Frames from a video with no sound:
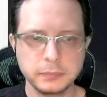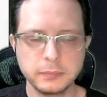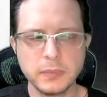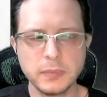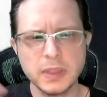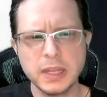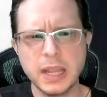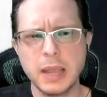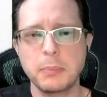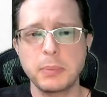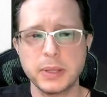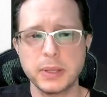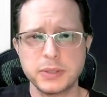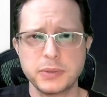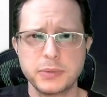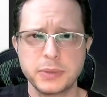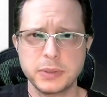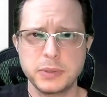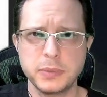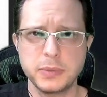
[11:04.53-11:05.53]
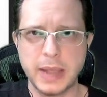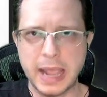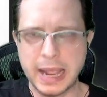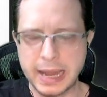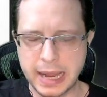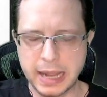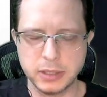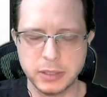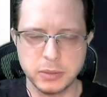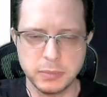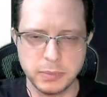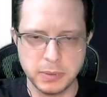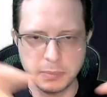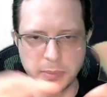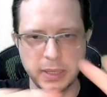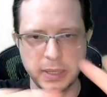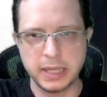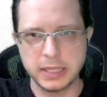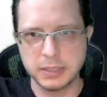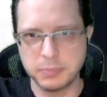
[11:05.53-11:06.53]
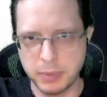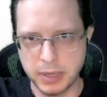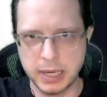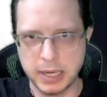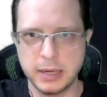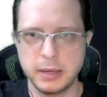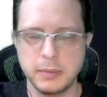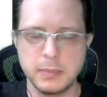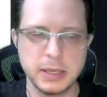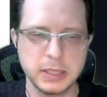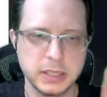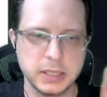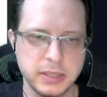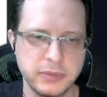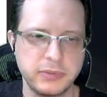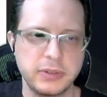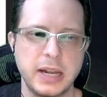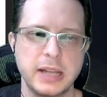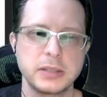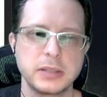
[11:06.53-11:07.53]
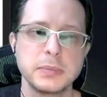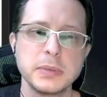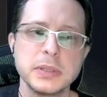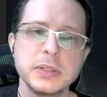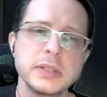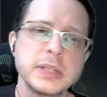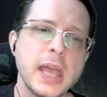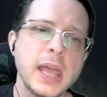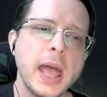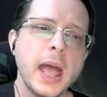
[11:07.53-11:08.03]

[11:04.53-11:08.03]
Not +3 to an attribute, but like spread out amongst different attributes.